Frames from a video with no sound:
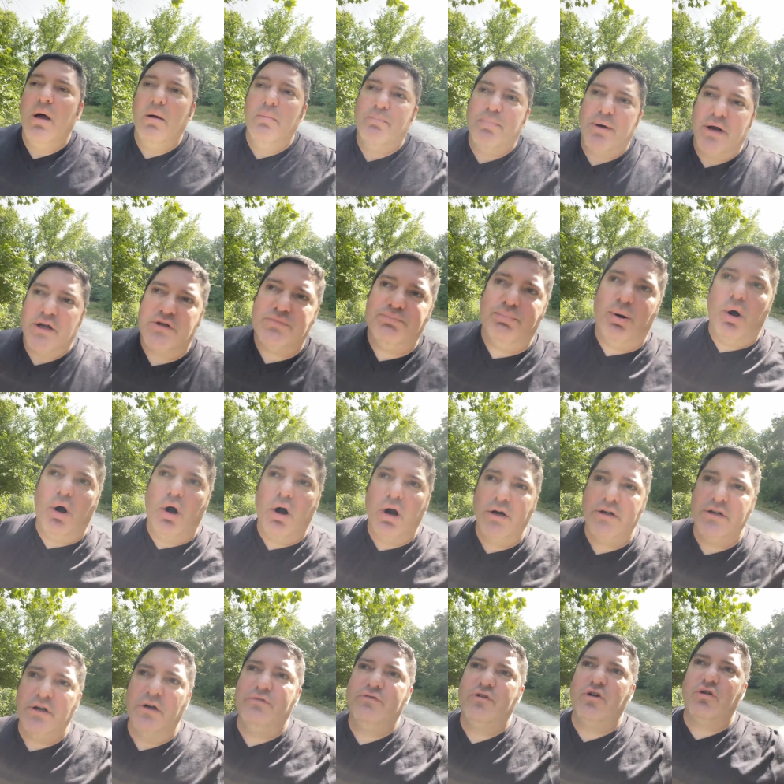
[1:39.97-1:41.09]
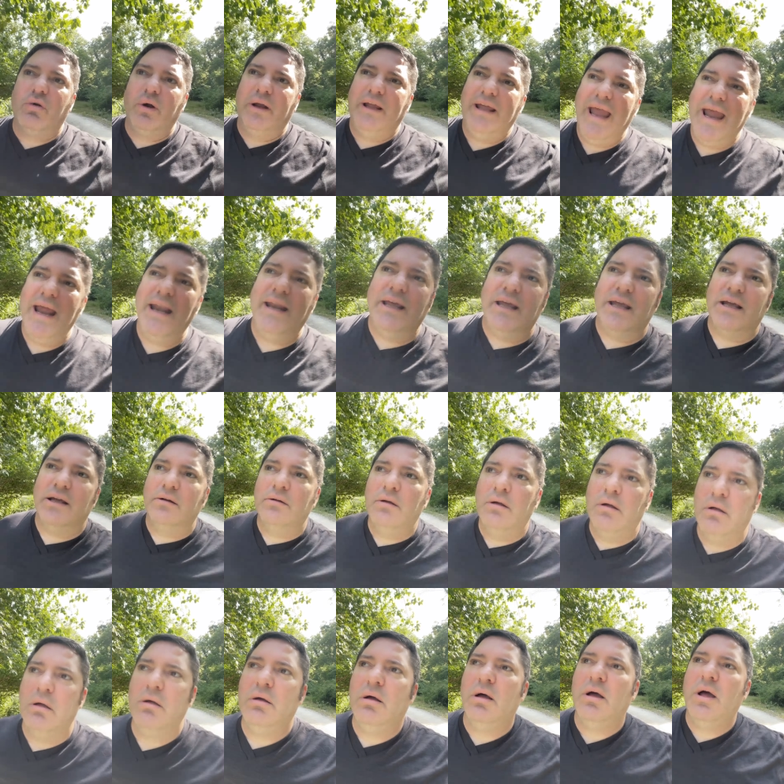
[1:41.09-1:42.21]
But as part of creating
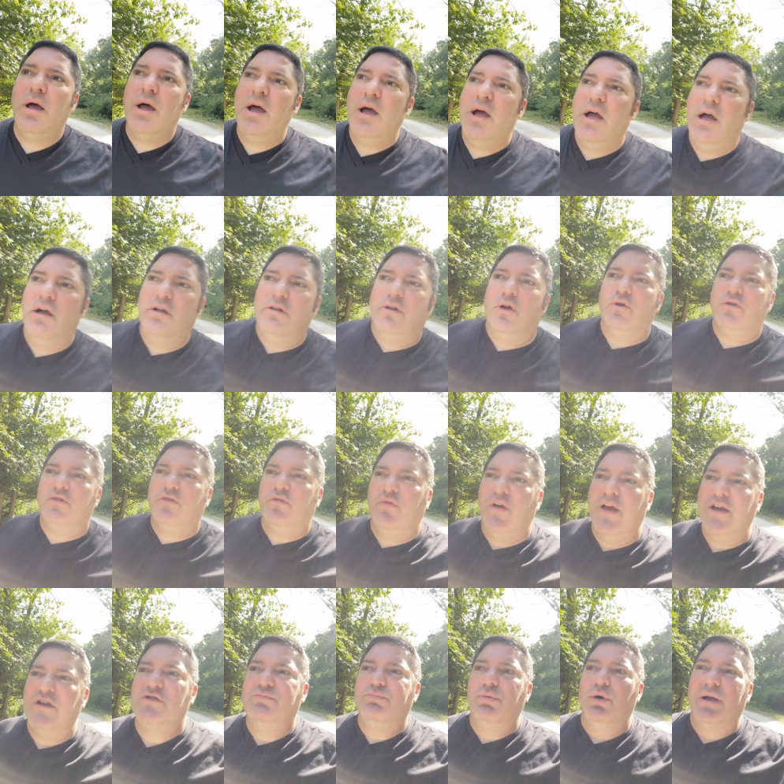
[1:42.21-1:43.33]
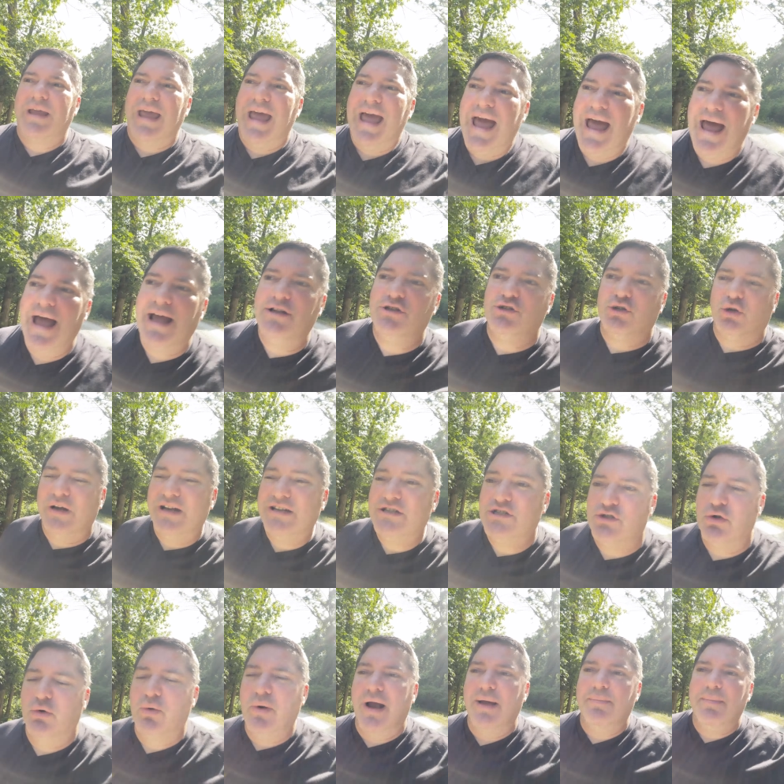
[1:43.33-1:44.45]
those Facebook ads or
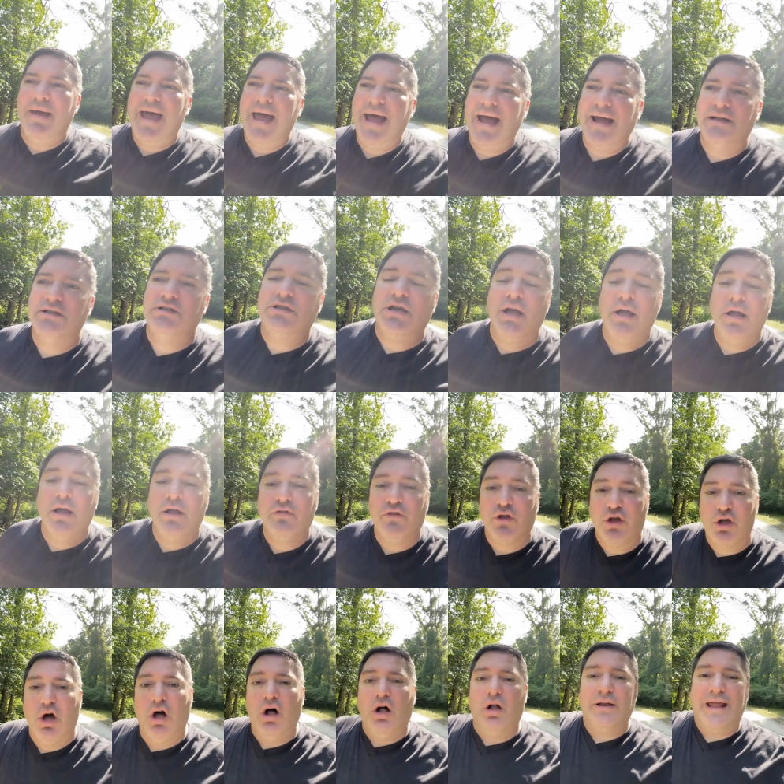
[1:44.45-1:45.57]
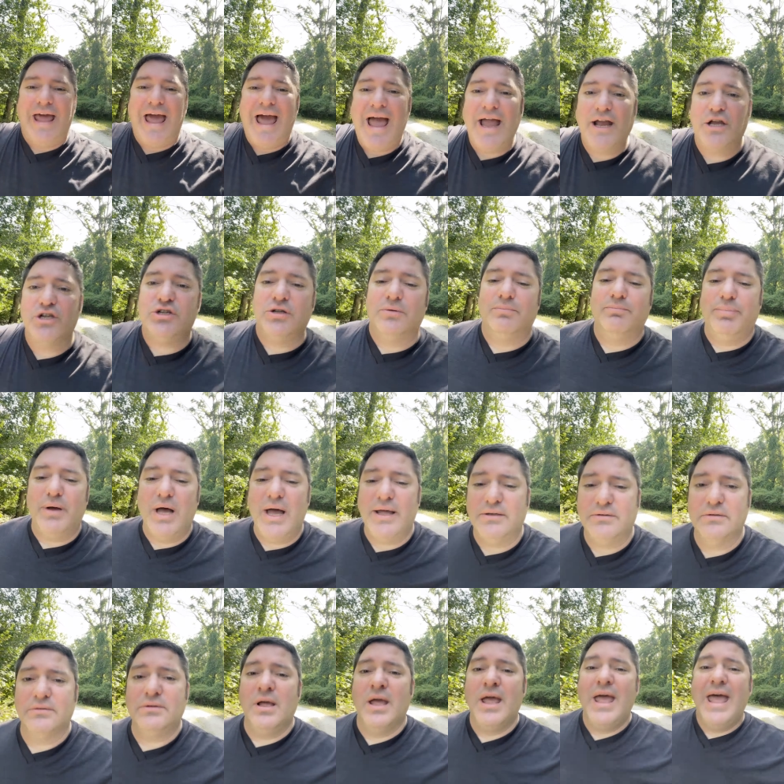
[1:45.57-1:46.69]
Instagram ads, the call to action
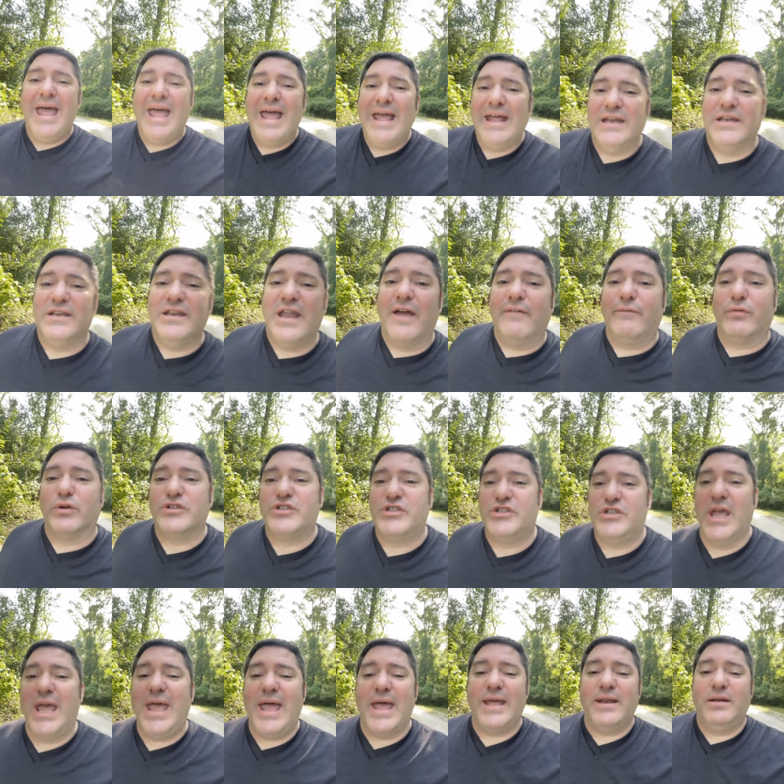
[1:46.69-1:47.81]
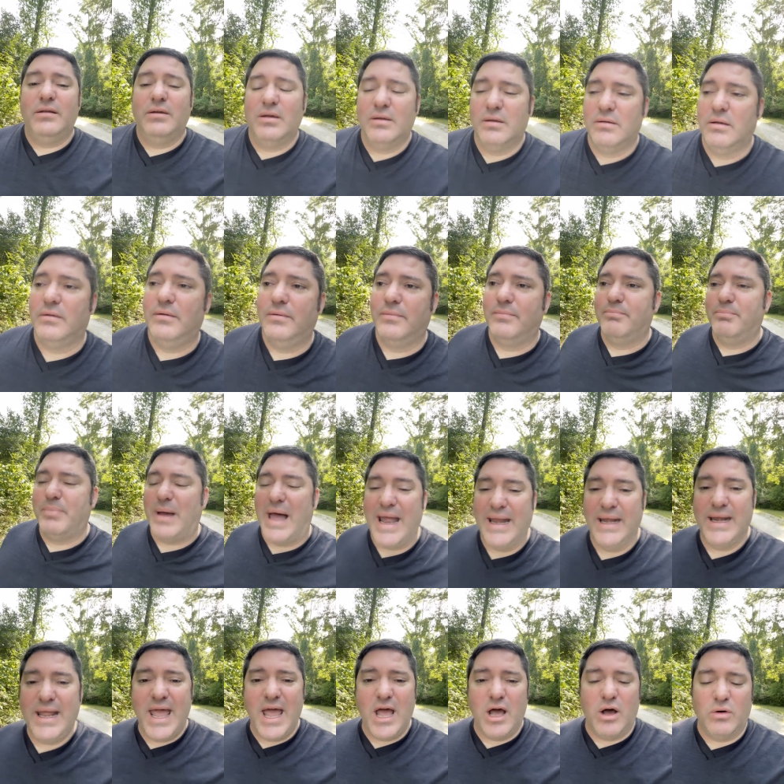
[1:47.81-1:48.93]
button never said, buy
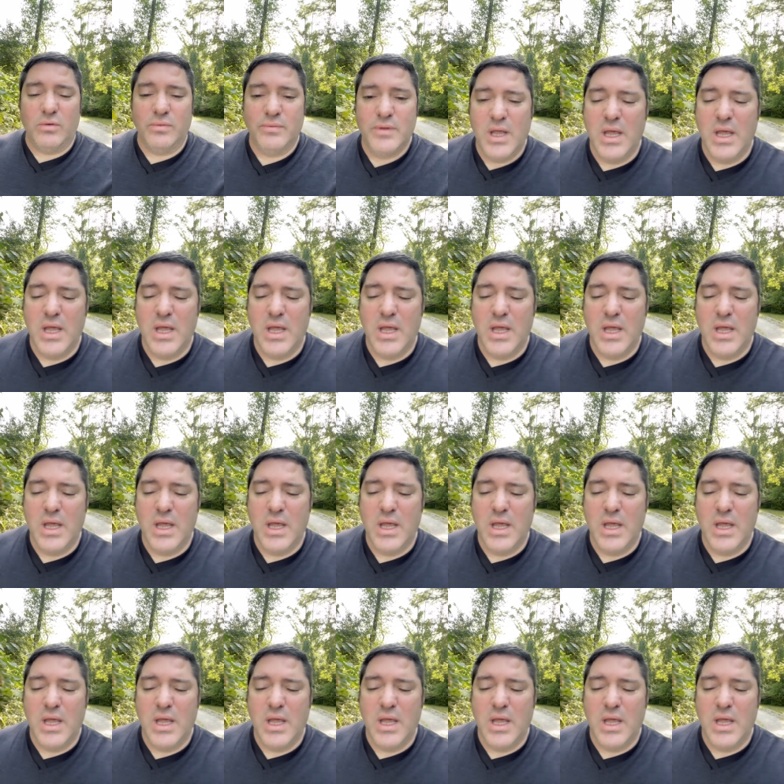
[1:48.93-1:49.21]
now.